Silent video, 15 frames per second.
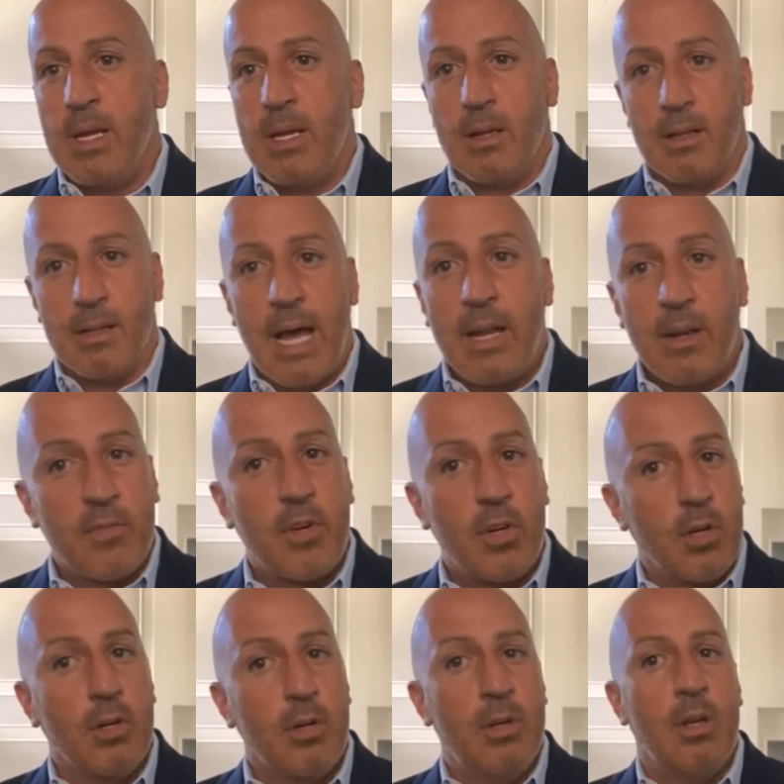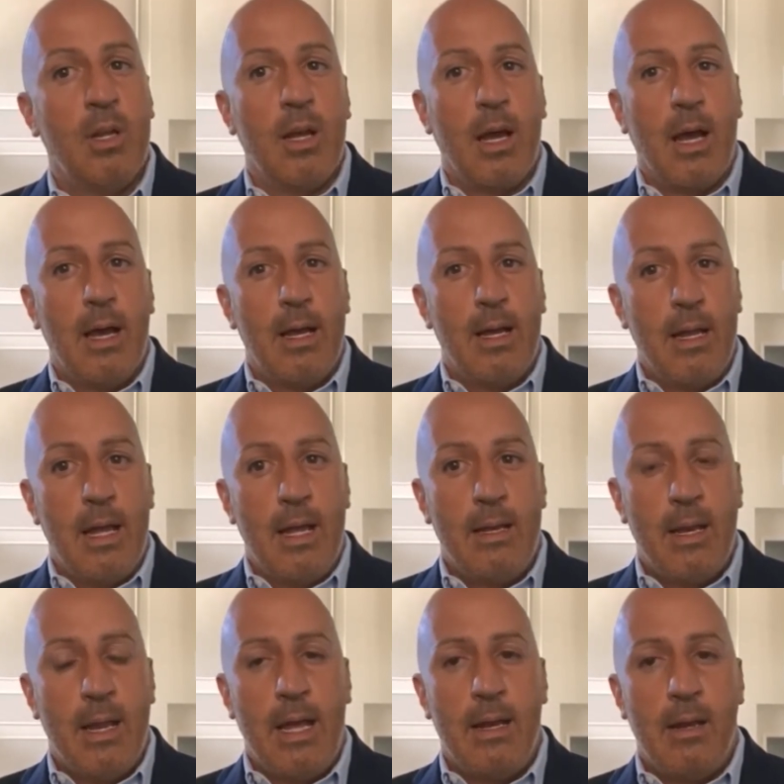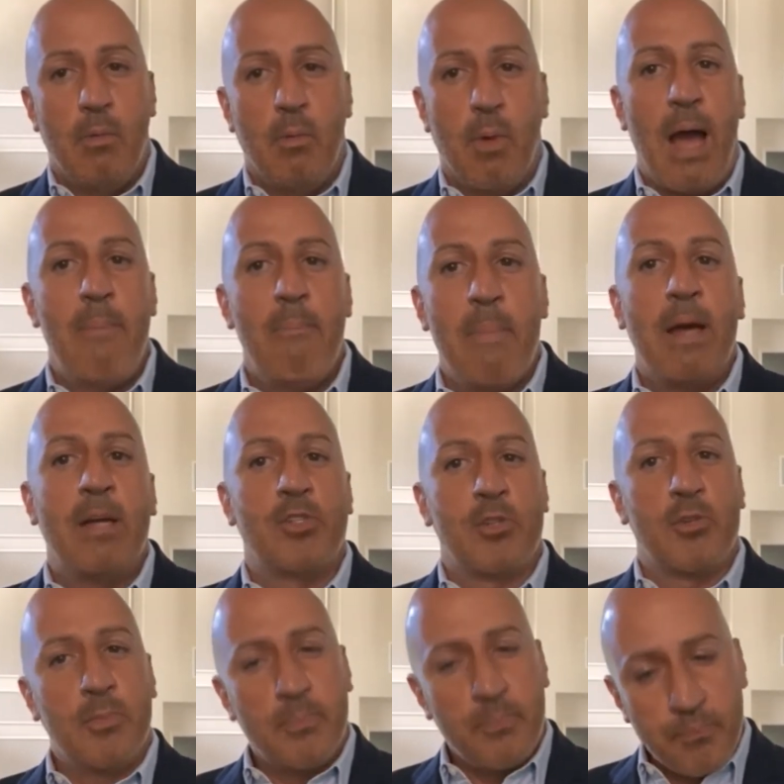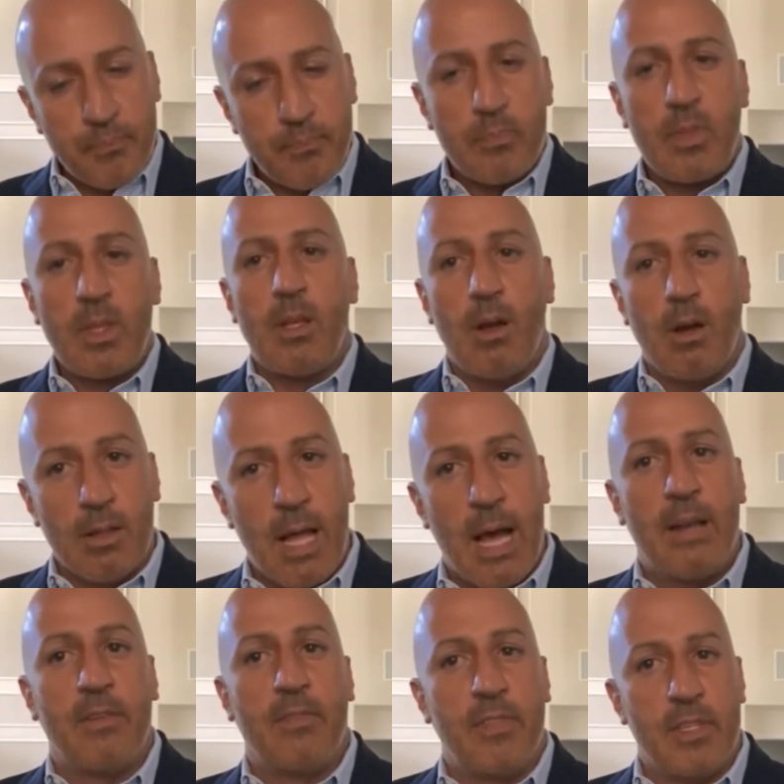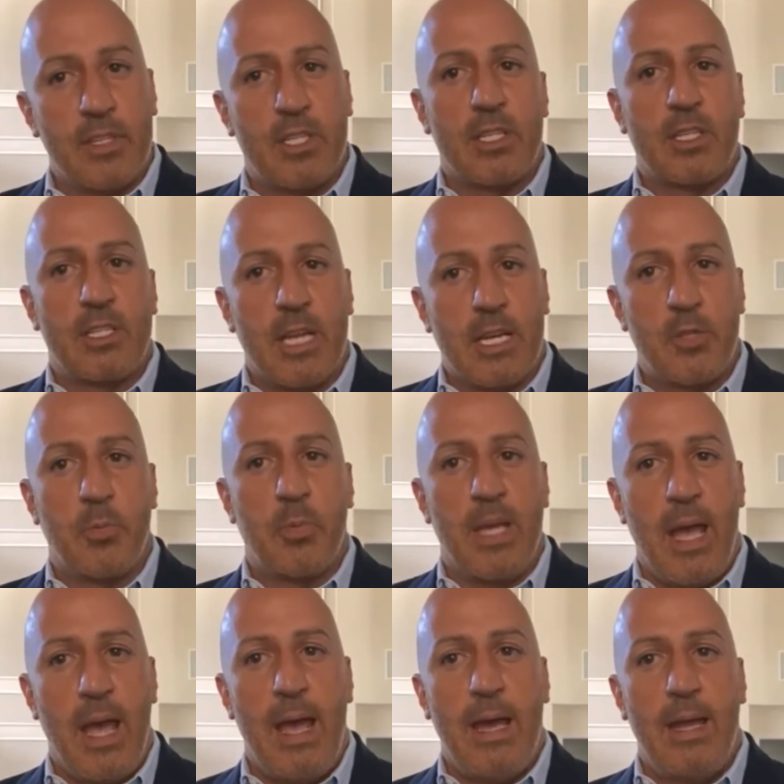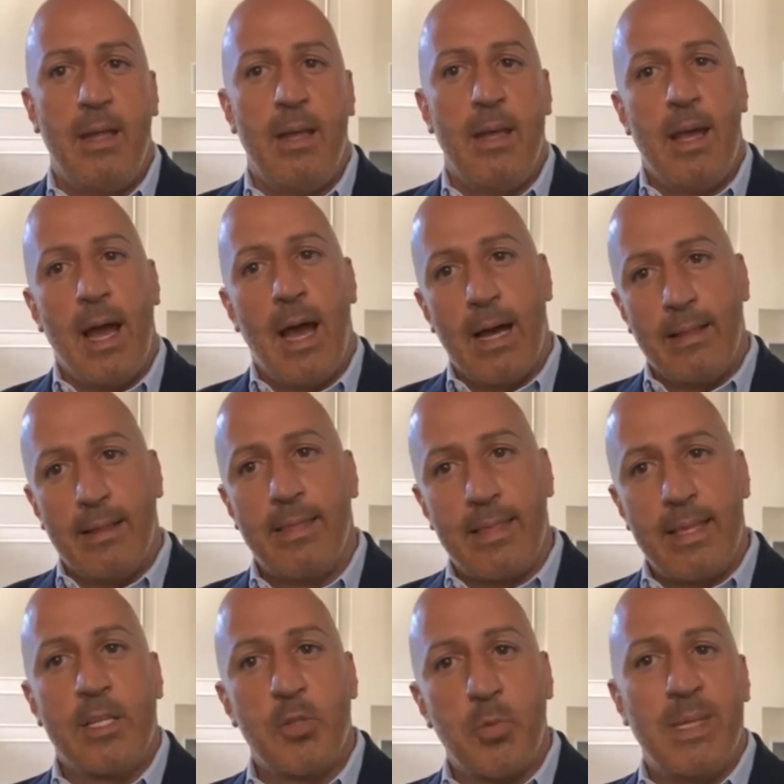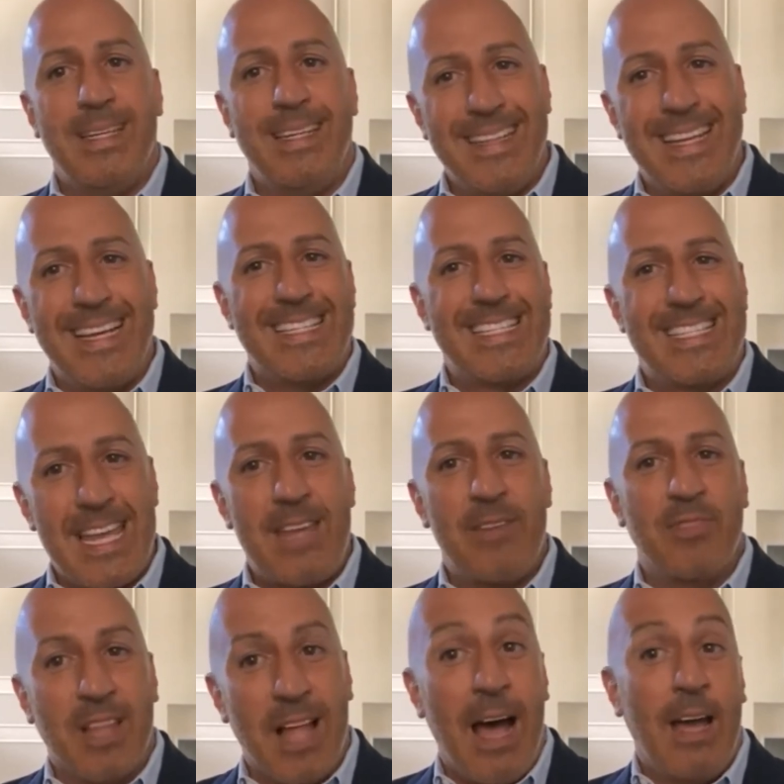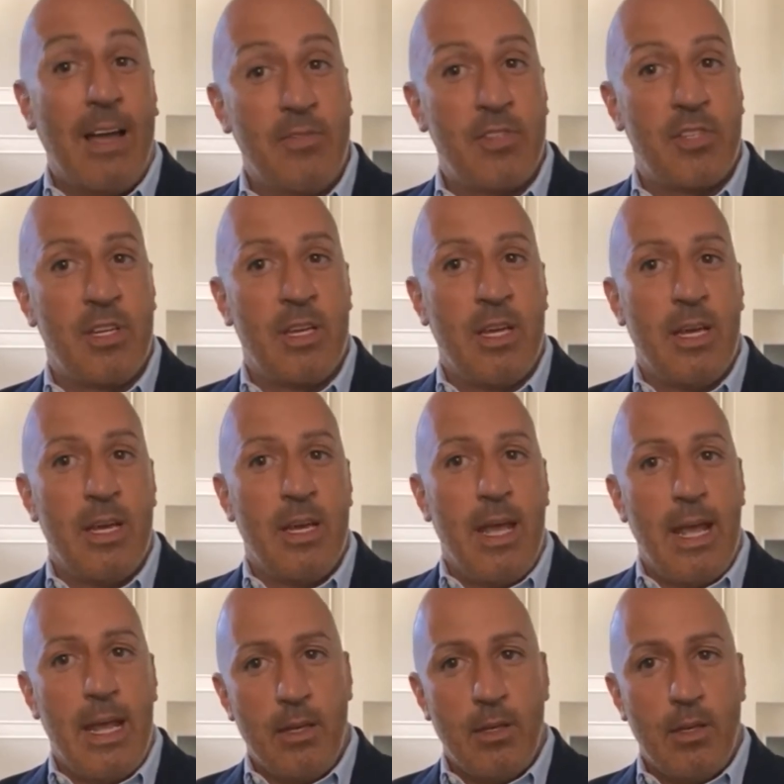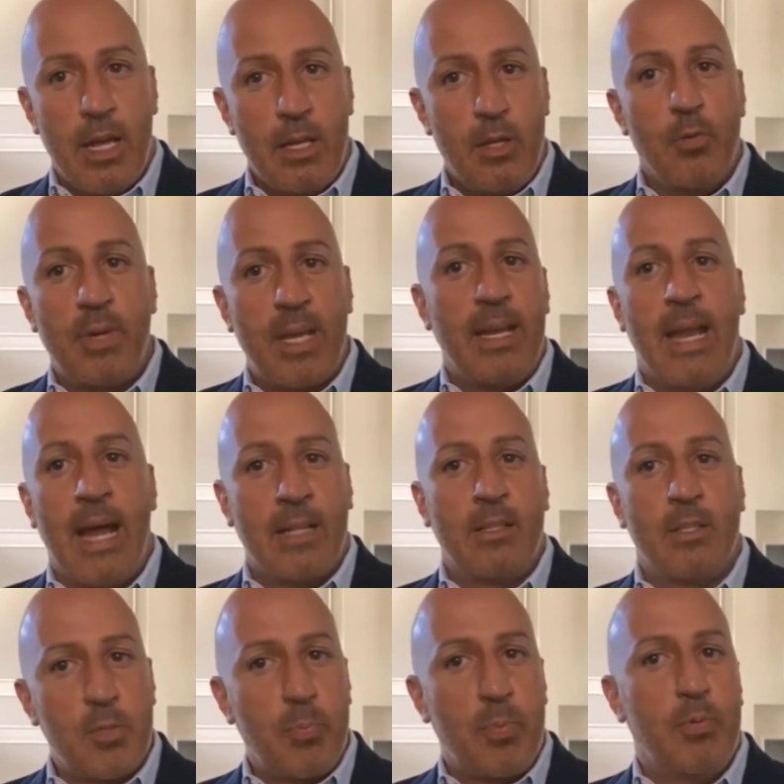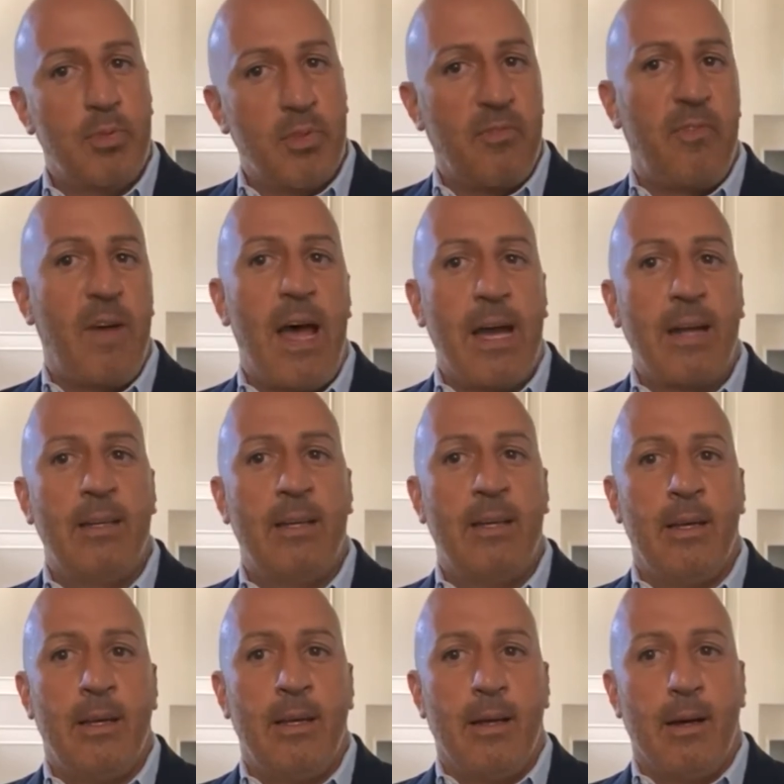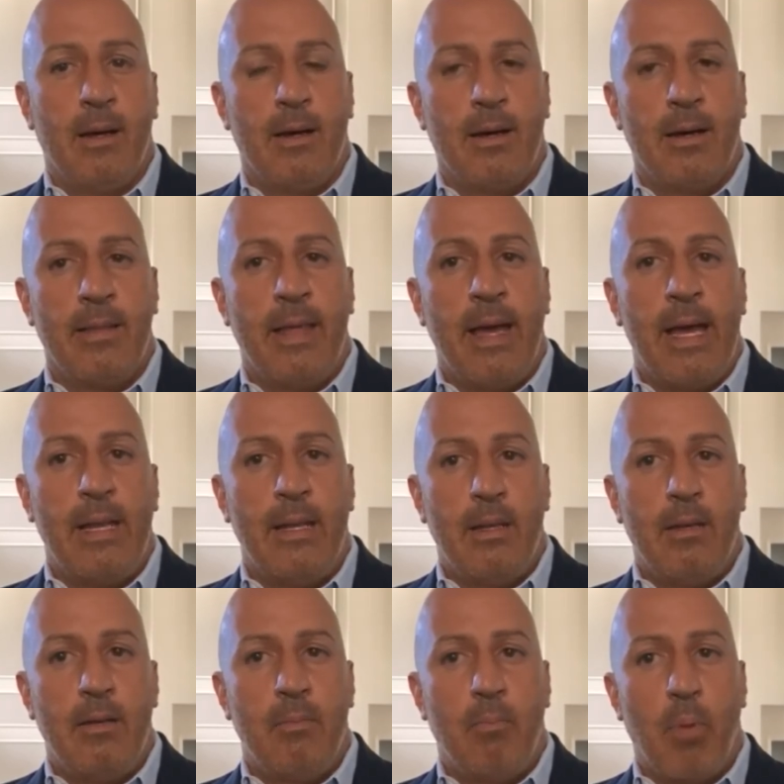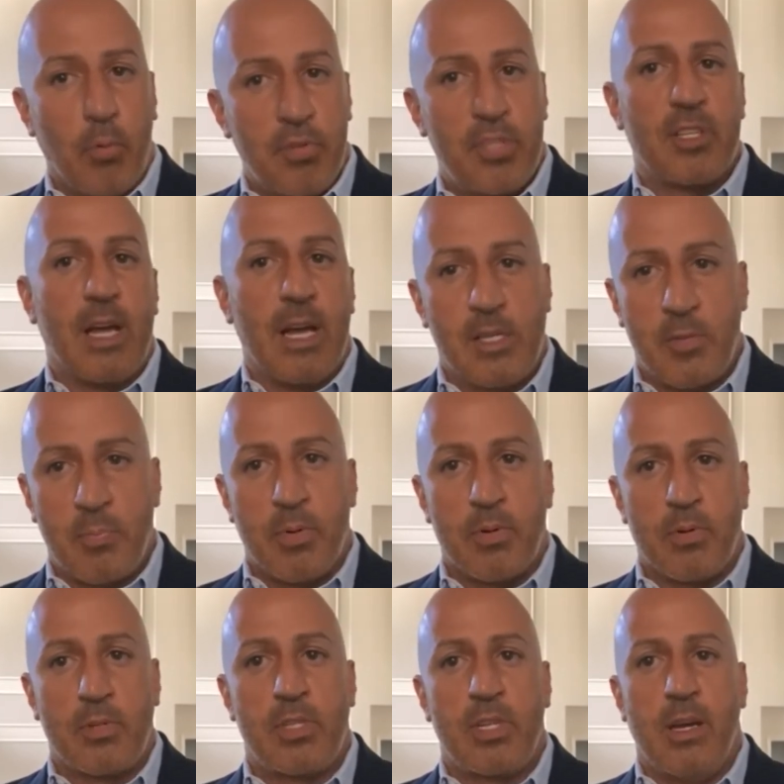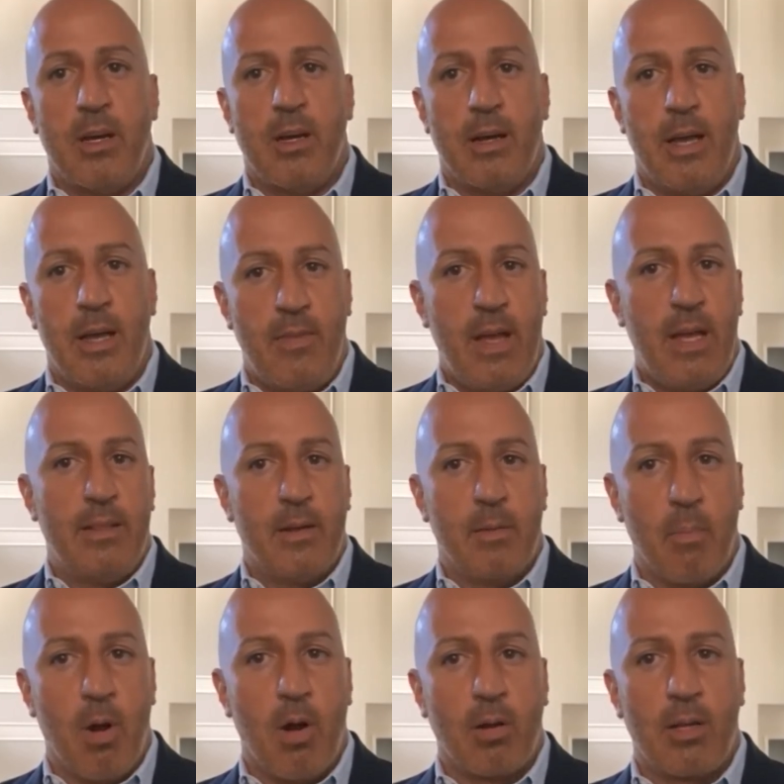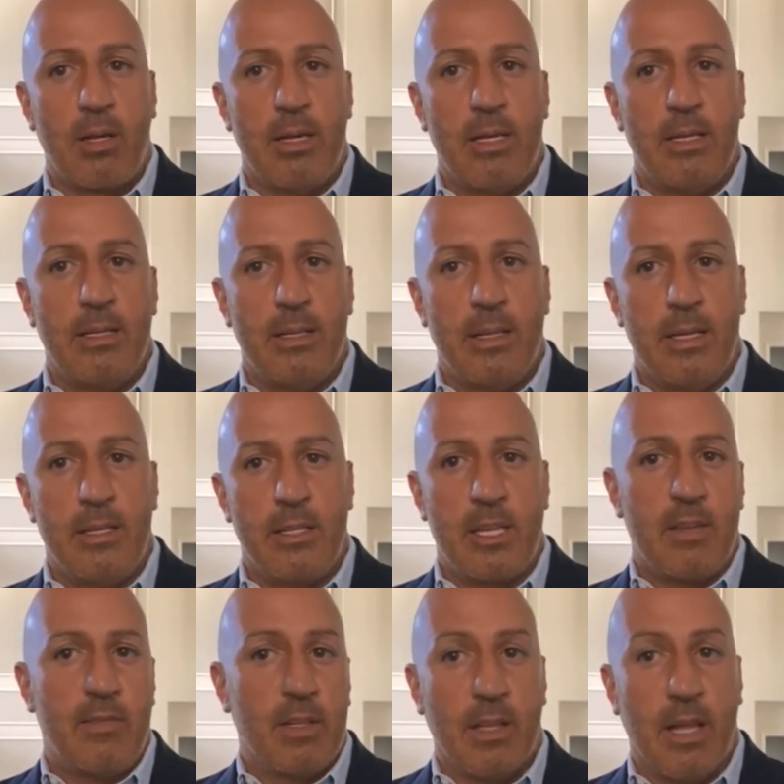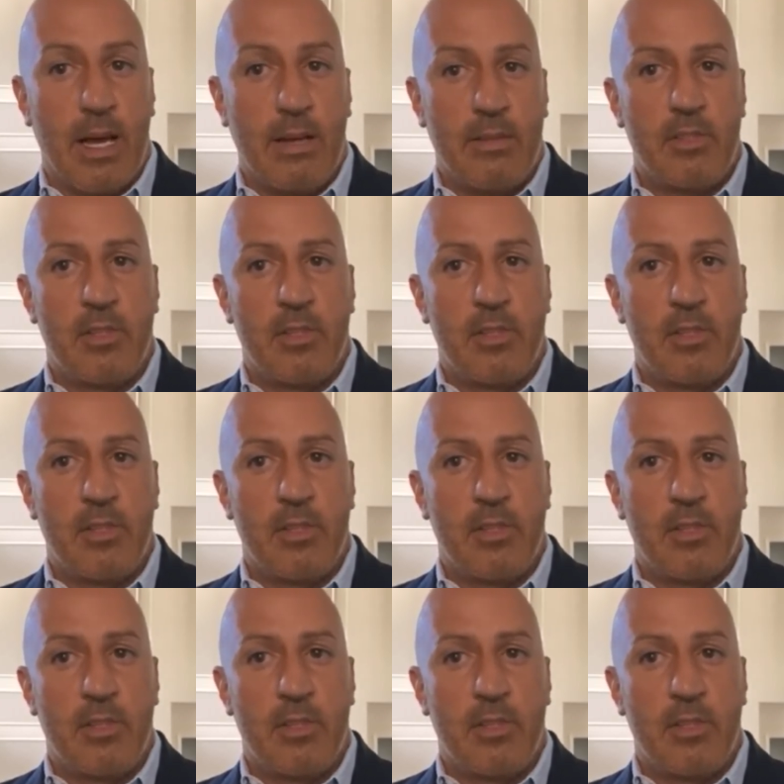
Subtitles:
A lot of good, and I measure a lot of the success we had on the things we did that saved lives. And you cannot dispute the fact that both Slosbergs have had their mark in saving lives.